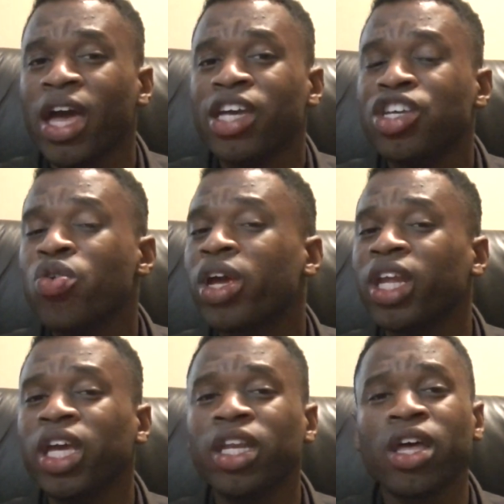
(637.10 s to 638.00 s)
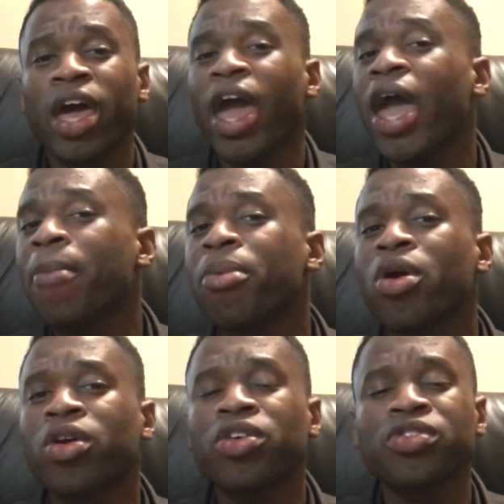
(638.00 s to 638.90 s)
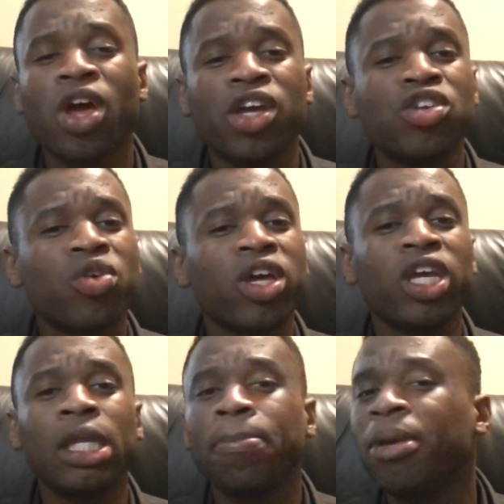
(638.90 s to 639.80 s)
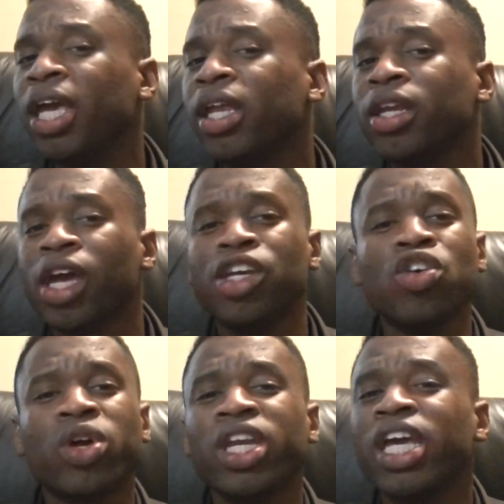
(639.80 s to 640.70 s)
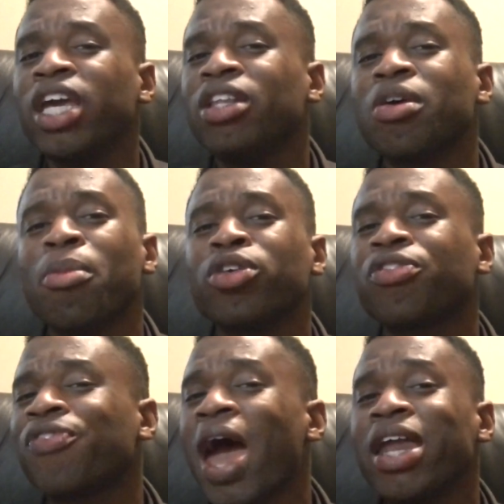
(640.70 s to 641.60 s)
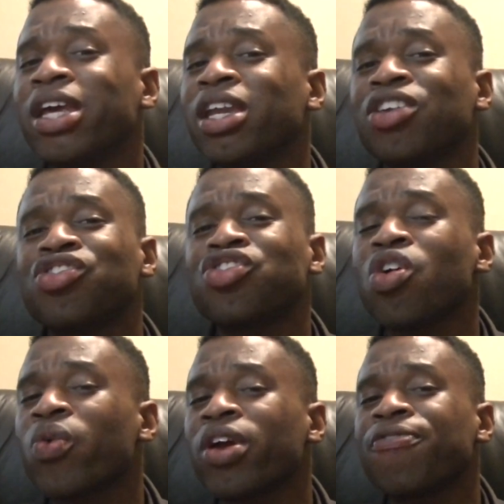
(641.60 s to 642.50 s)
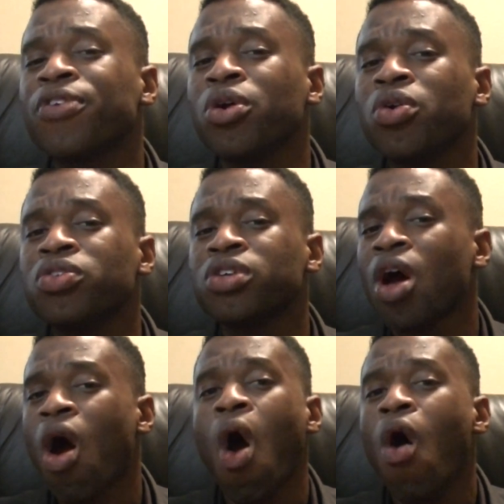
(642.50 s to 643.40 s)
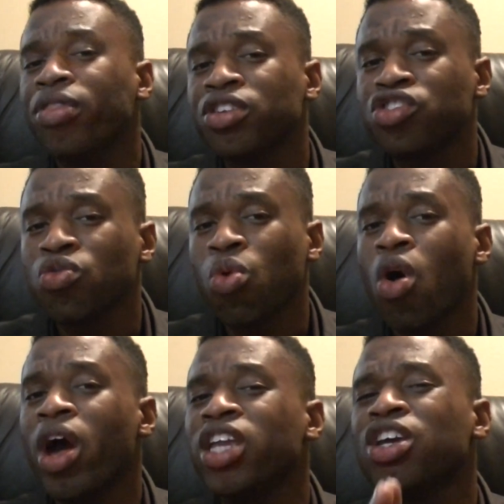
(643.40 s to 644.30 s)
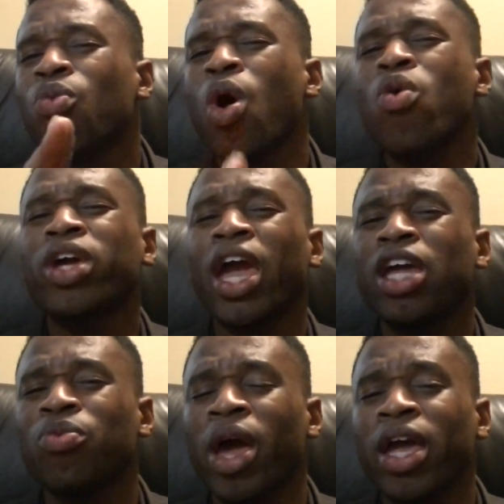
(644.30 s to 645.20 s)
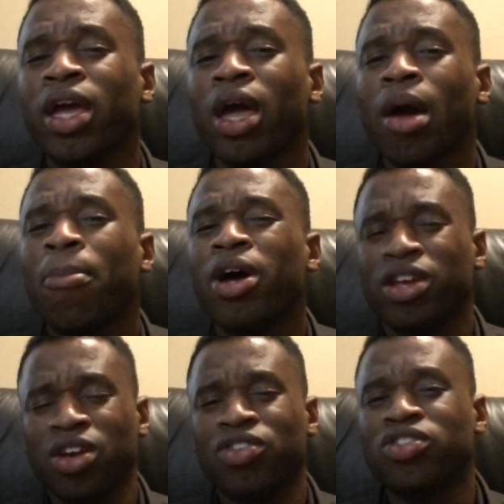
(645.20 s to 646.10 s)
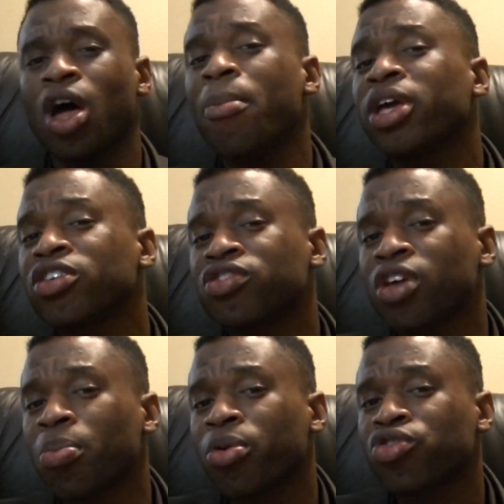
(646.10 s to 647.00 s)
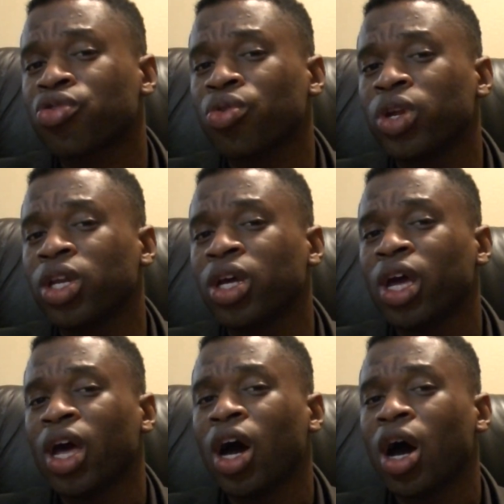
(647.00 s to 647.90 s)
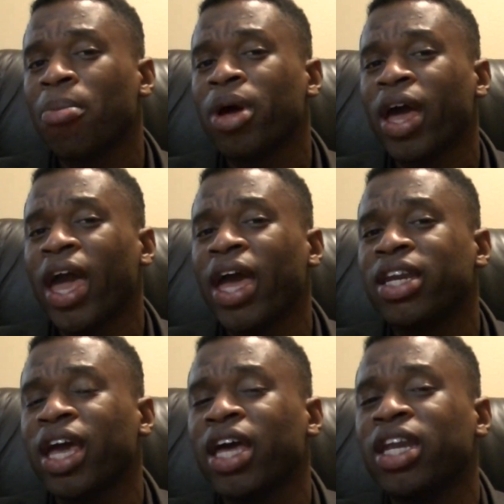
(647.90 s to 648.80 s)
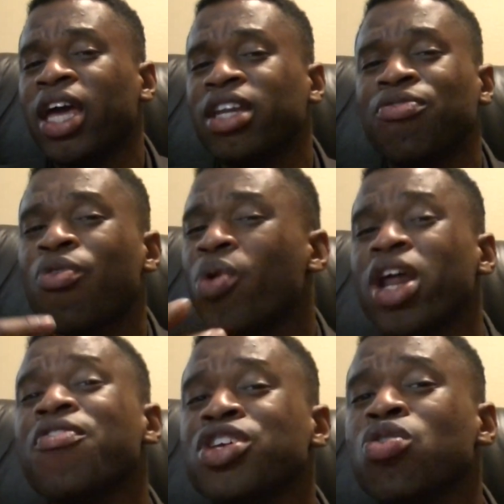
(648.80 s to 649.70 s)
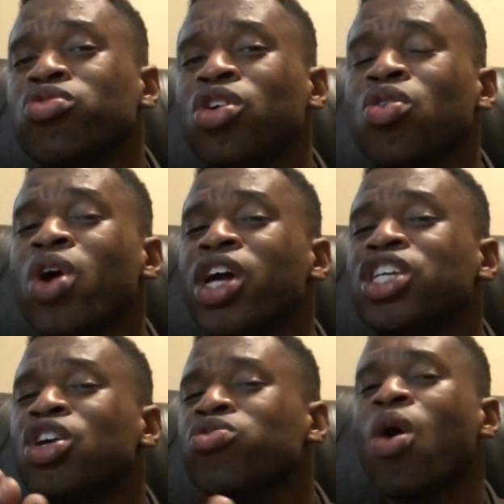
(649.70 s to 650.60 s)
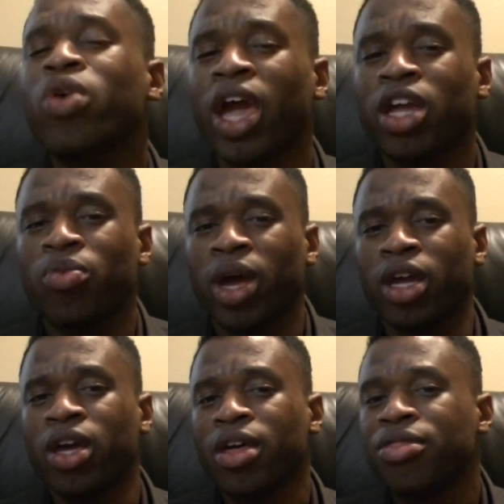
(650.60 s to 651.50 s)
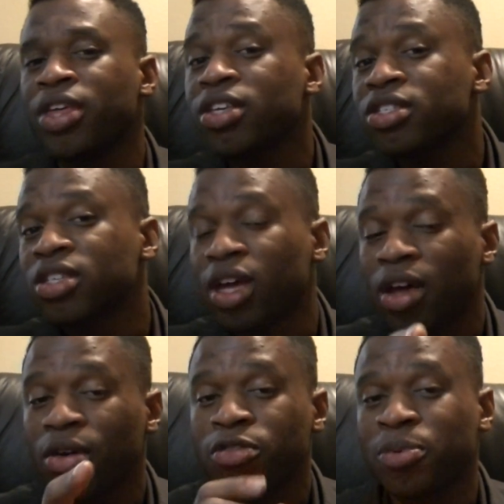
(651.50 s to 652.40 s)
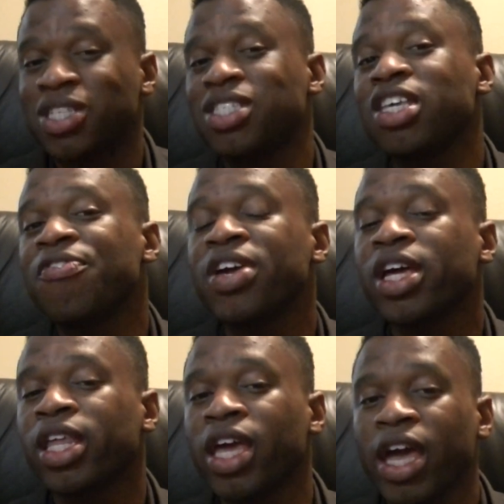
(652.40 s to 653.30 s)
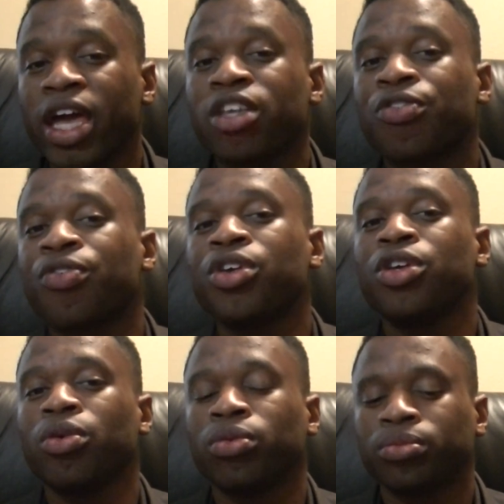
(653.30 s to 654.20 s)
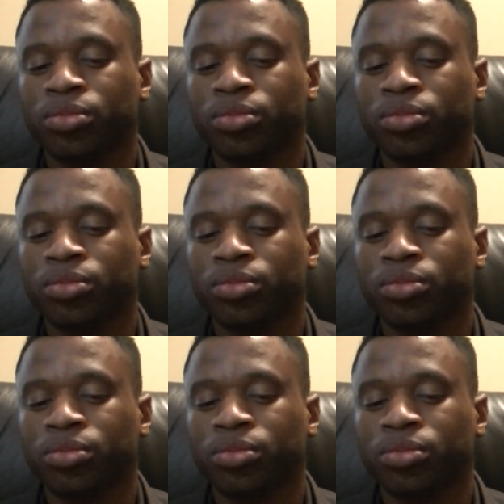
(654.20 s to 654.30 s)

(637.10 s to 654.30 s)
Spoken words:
You can eat hamburgers, you can eat meat, you can eat the most fattening and sugary foods, all that you want, and you won't gain weight, but your stomach is still protruding. And for whatever you do, you don't gain weight. This specifically is for you.